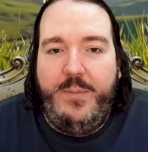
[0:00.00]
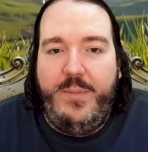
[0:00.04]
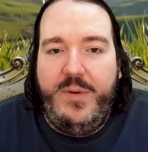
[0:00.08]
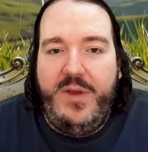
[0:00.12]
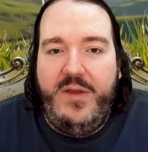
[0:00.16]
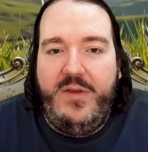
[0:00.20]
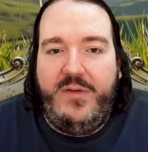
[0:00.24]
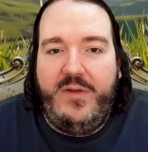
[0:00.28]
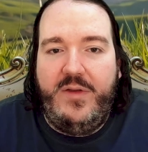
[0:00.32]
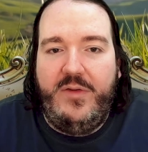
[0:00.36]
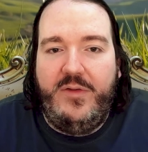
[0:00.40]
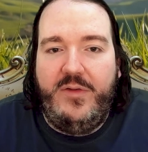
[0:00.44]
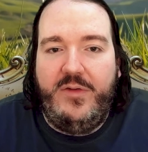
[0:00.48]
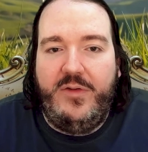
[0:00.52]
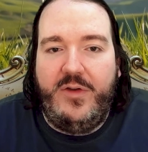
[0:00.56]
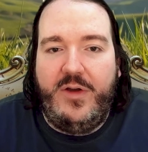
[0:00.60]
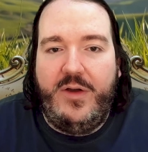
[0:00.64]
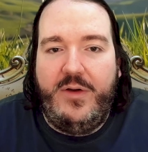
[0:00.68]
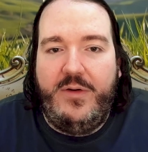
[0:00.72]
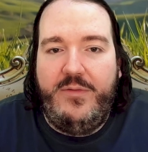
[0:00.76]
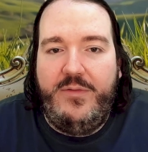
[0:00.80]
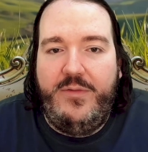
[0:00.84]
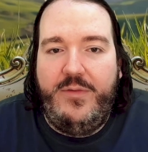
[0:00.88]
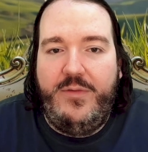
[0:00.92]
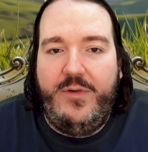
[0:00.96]
pieces
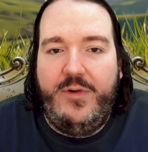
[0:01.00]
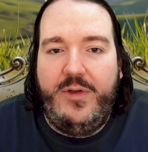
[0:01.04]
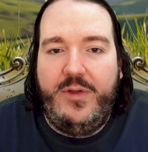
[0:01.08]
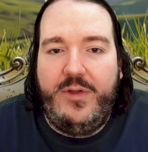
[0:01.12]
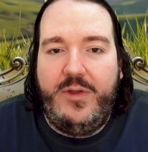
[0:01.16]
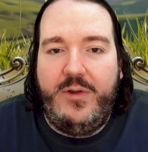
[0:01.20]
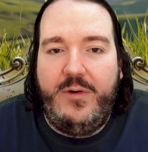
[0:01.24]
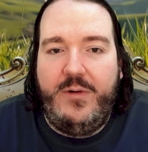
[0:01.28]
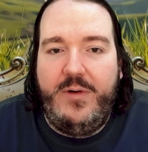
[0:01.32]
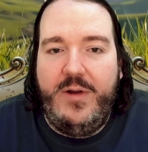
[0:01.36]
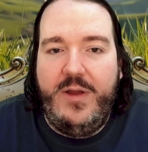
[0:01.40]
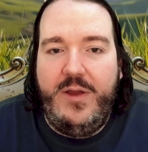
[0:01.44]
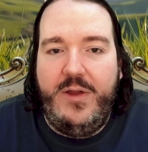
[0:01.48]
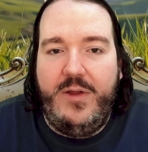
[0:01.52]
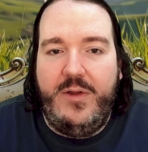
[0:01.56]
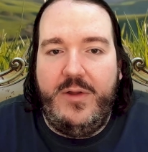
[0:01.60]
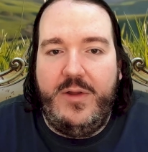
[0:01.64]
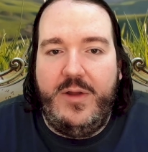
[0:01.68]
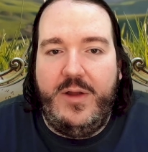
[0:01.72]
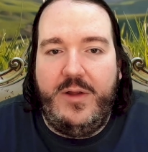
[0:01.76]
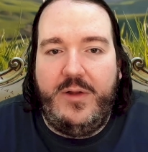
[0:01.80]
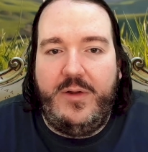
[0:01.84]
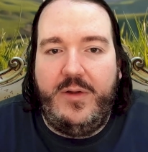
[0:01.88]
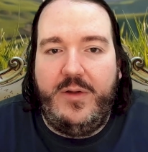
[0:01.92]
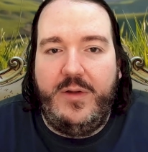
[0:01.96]
of terrain
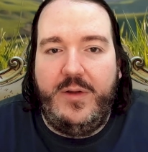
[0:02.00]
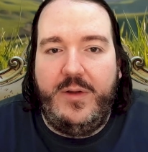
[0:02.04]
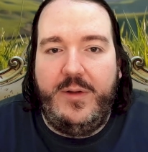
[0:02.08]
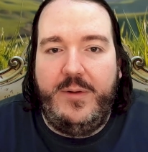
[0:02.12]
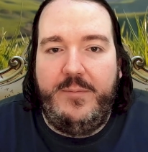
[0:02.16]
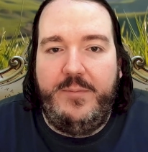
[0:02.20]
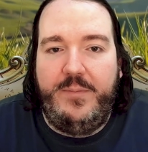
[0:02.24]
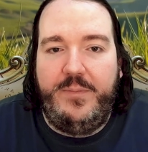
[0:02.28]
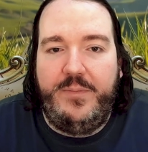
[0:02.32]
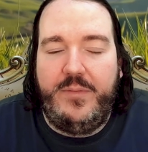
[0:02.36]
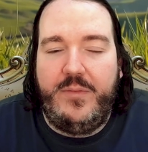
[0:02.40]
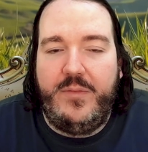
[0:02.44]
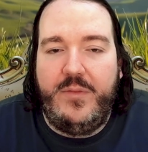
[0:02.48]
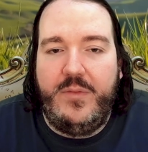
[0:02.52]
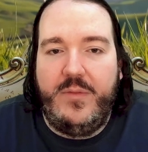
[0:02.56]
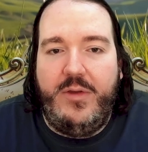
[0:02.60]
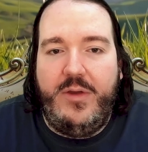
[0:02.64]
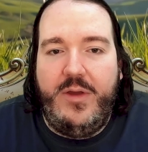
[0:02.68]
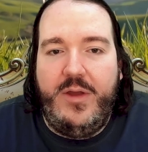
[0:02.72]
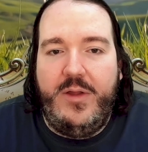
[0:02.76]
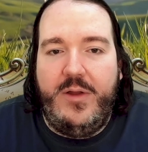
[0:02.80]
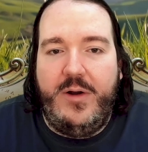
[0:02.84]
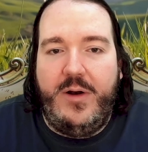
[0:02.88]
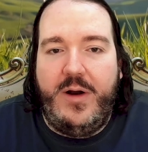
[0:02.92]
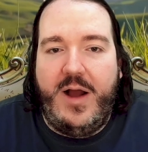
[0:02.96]
that
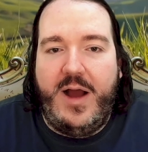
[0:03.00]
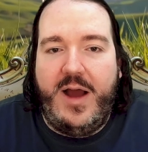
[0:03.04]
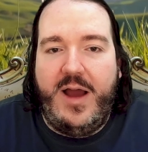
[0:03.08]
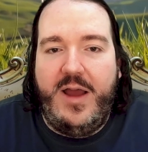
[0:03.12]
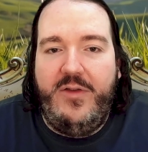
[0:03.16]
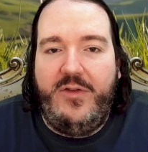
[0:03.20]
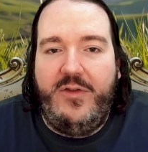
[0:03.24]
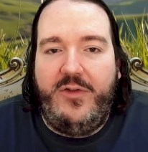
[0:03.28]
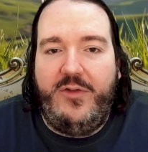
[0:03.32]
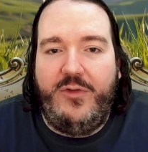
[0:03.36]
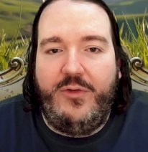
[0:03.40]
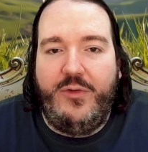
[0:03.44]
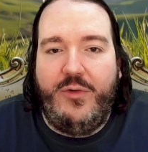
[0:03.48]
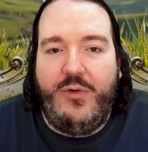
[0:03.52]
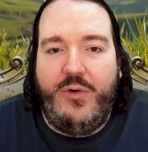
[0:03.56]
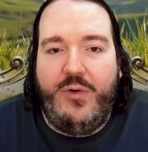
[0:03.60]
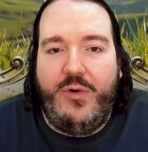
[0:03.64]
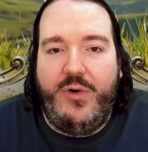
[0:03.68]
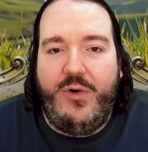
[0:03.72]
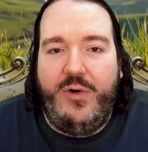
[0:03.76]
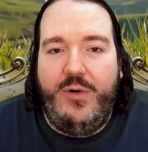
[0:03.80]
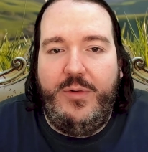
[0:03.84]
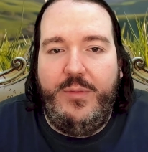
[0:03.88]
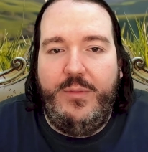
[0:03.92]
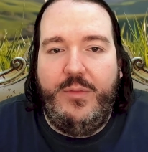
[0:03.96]
either ice
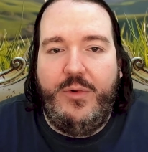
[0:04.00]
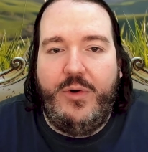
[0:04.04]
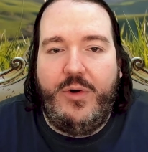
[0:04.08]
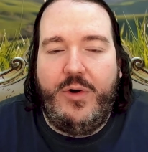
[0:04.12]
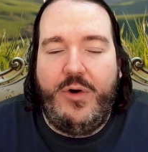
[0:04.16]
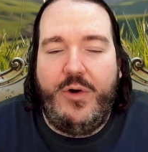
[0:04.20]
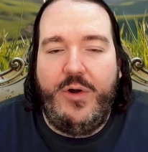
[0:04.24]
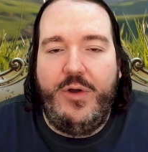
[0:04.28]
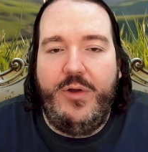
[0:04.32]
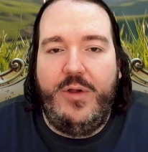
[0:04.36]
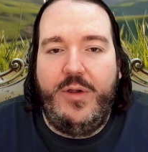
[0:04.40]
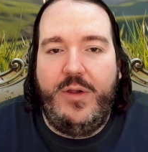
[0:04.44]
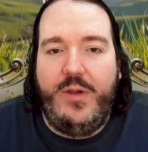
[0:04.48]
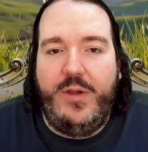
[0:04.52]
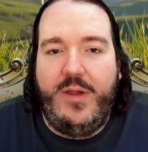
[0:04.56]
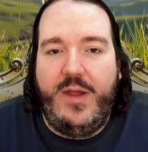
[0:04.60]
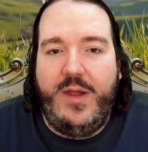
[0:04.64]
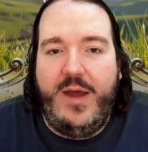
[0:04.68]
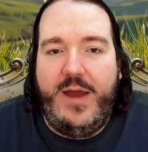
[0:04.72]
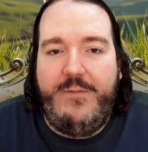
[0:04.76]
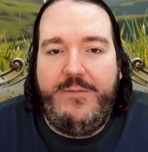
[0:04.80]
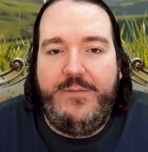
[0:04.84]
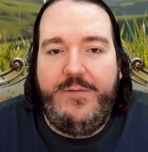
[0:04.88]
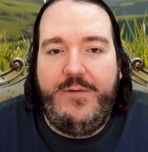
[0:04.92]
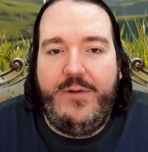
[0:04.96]
or oil
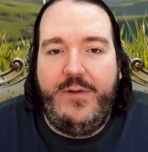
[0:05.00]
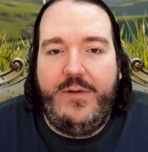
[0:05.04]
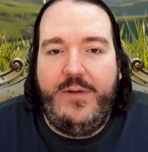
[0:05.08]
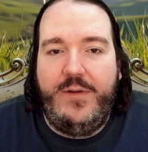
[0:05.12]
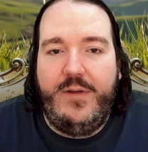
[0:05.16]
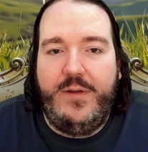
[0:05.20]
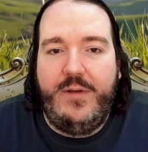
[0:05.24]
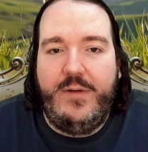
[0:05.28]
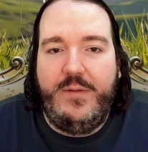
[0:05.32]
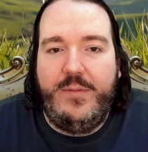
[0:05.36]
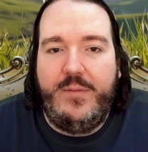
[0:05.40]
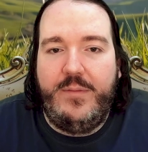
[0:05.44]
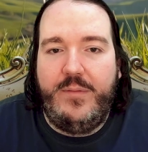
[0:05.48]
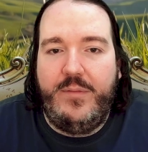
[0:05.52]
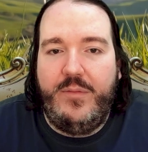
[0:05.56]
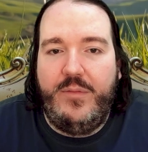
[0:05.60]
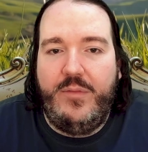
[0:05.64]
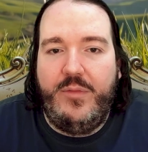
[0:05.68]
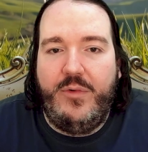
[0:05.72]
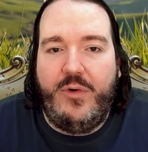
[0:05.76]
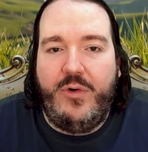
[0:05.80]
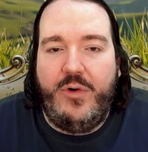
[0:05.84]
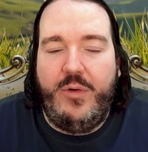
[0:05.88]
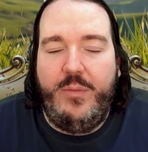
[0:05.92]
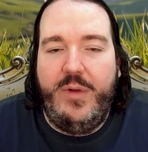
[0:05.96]
left
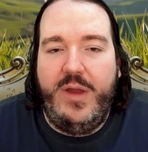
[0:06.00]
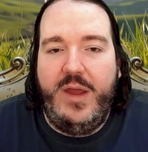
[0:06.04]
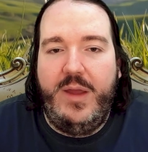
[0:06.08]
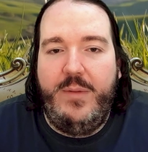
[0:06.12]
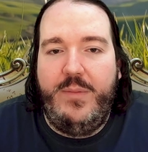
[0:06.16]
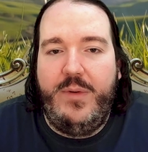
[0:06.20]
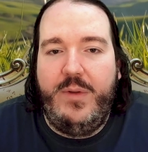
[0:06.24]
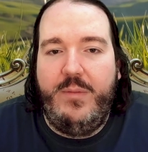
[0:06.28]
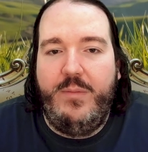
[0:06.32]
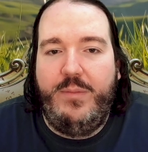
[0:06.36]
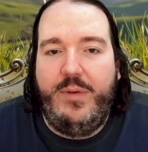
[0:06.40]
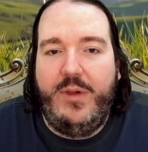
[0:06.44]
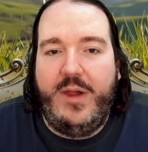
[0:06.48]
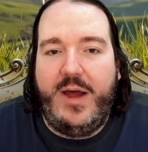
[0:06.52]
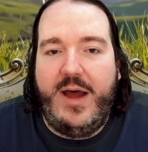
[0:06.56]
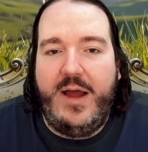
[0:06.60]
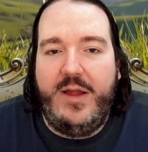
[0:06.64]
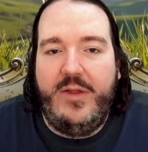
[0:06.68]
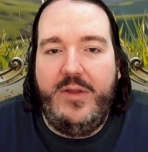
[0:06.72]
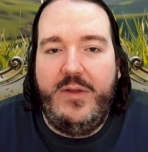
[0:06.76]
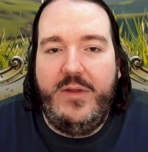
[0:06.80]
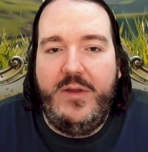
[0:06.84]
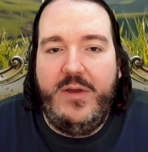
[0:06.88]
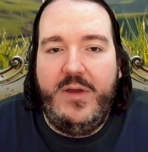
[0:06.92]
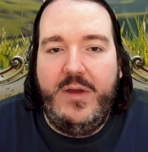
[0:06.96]
Or maybe
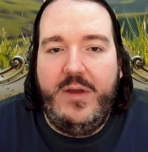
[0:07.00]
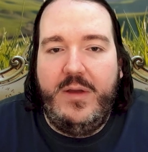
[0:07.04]
blood.